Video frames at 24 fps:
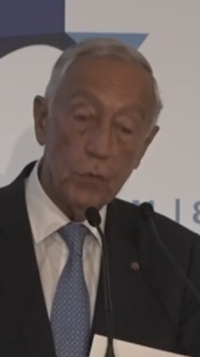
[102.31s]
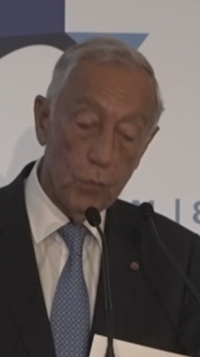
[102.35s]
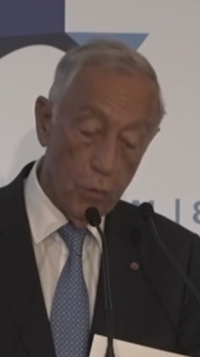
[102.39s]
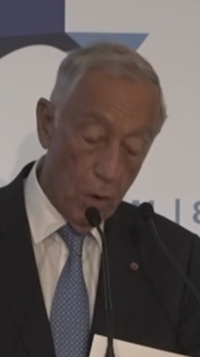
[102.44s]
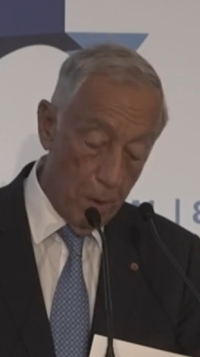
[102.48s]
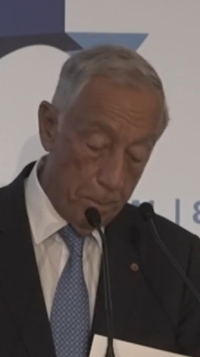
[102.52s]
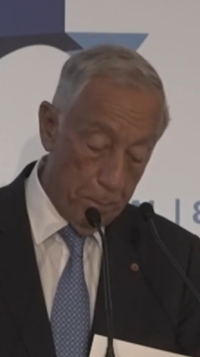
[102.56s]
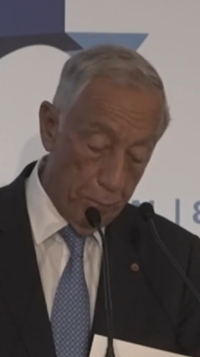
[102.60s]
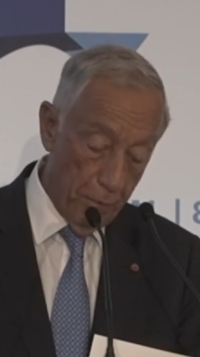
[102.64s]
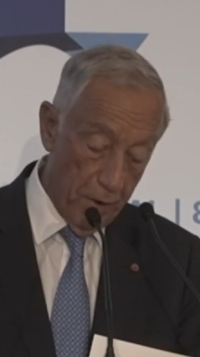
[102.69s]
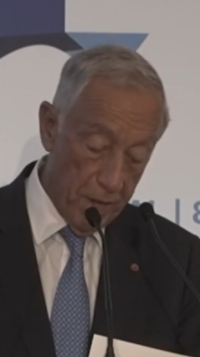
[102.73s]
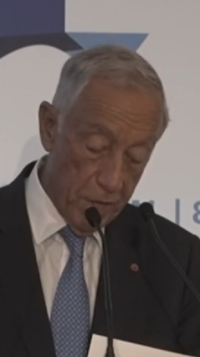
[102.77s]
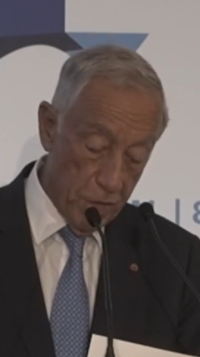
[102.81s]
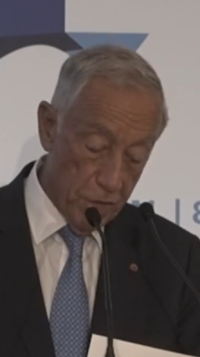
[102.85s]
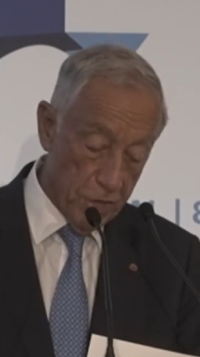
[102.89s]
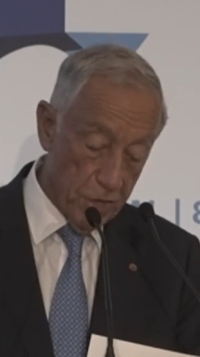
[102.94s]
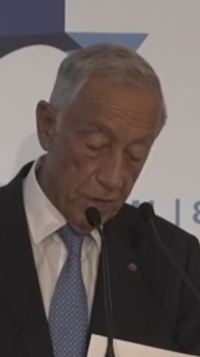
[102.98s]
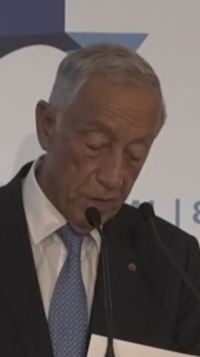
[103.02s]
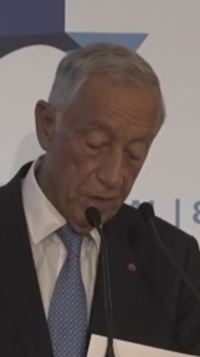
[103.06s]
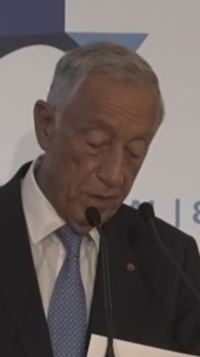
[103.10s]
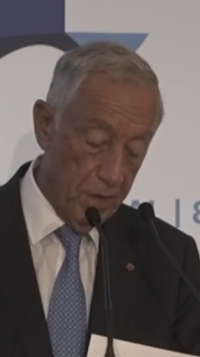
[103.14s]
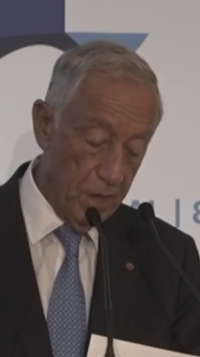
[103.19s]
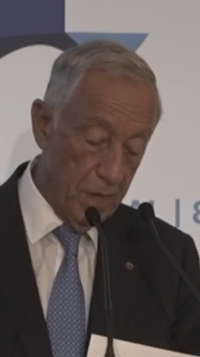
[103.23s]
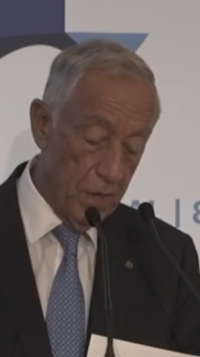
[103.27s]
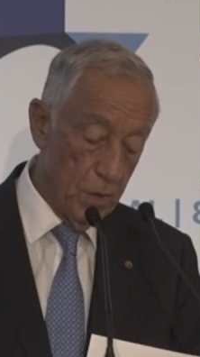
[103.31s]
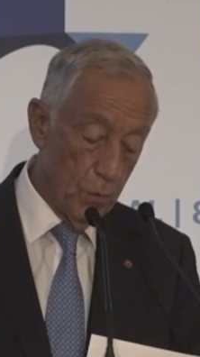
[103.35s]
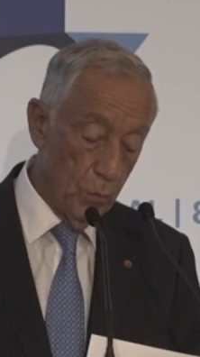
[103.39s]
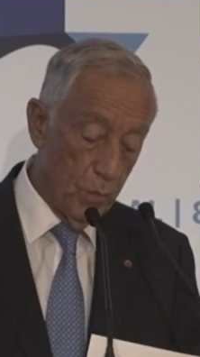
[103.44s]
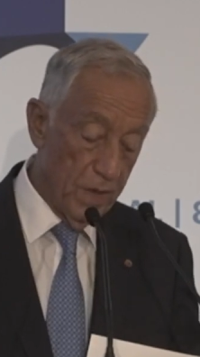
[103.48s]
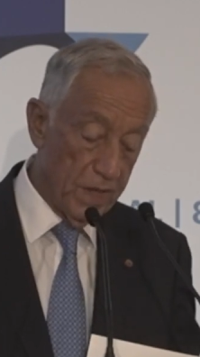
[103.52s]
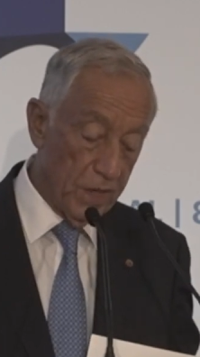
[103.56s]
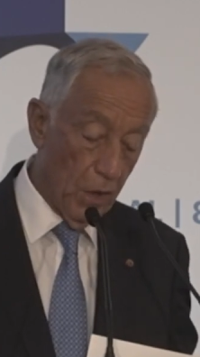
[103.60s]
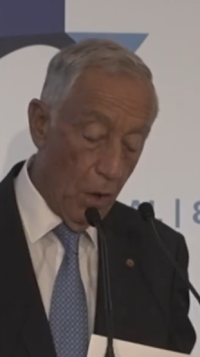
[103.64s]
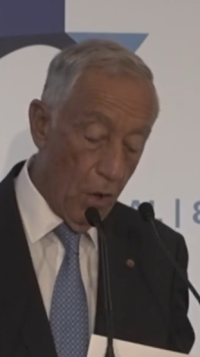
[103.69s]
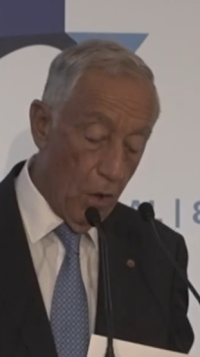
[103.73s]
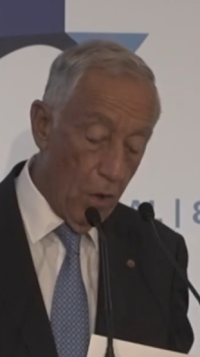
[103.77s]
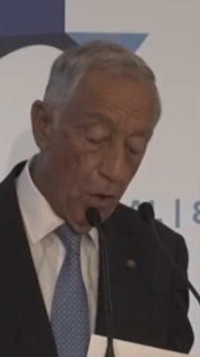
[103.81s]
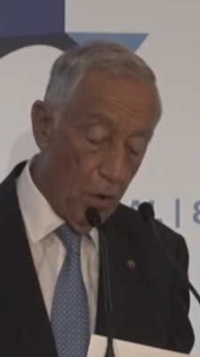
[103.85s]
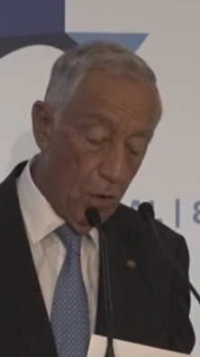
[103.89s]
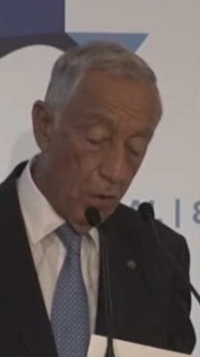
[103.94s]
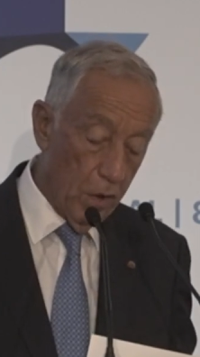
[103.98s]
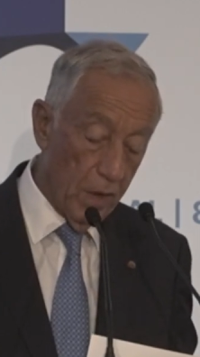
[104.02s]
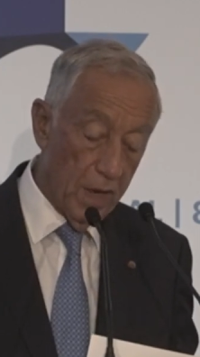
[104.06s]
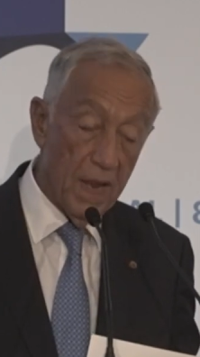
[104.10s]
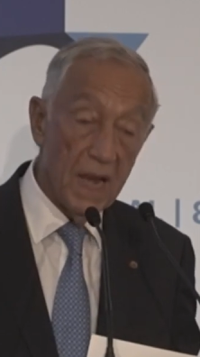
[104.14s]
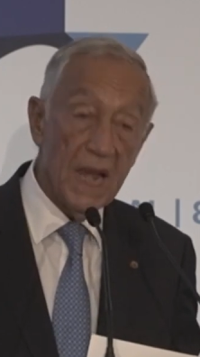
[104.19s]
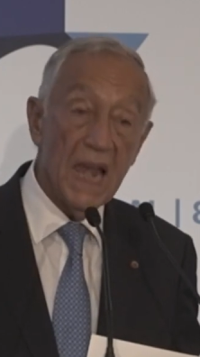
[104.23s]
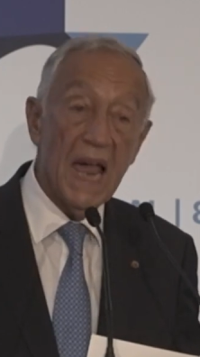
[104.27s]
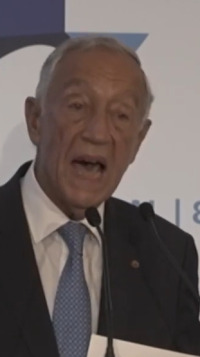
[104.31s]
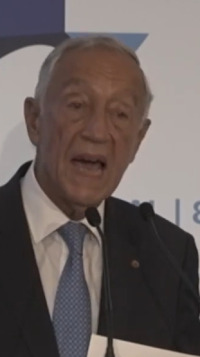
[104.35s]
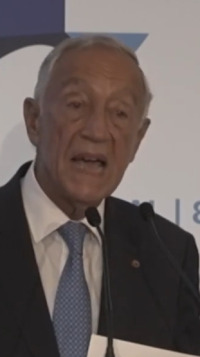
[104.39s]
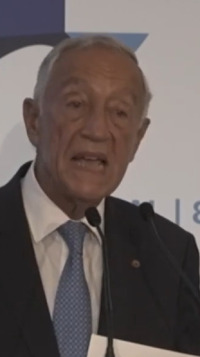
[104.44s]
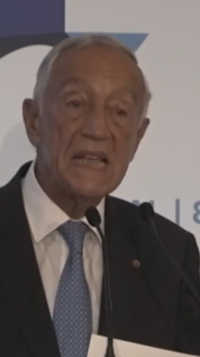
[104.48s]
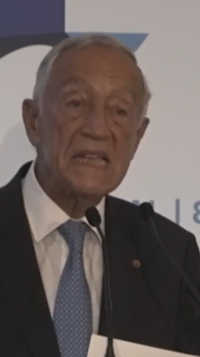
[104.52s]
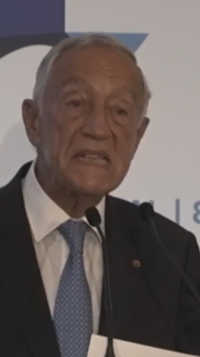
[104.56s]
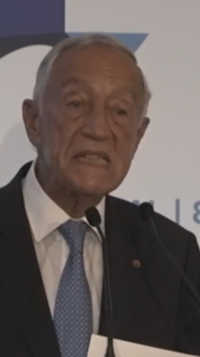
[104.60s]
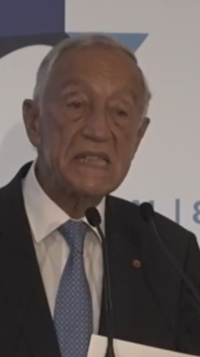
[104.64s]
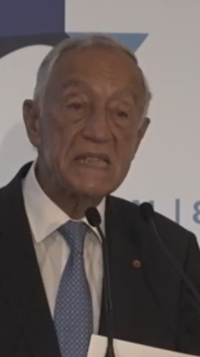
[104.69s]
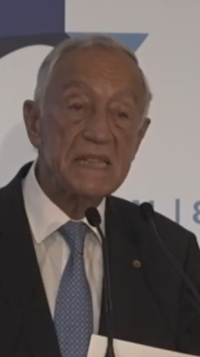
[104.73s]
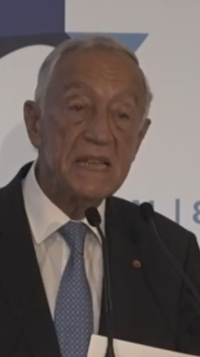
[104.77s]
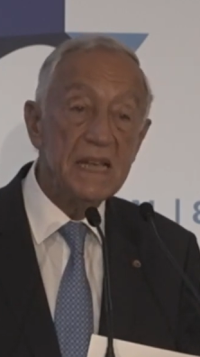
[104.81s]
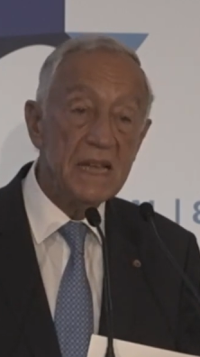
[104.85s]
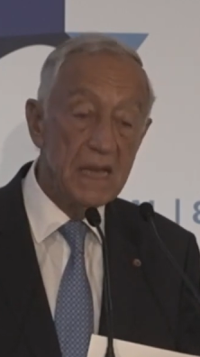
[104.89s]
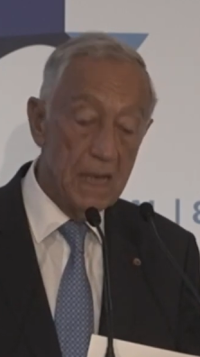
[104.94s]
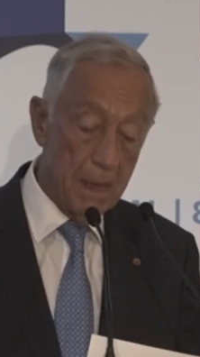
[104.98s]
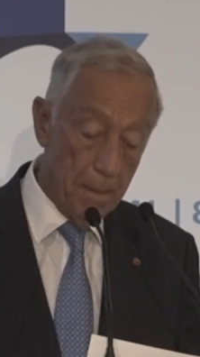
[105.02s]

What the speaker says: cooperation with all allies,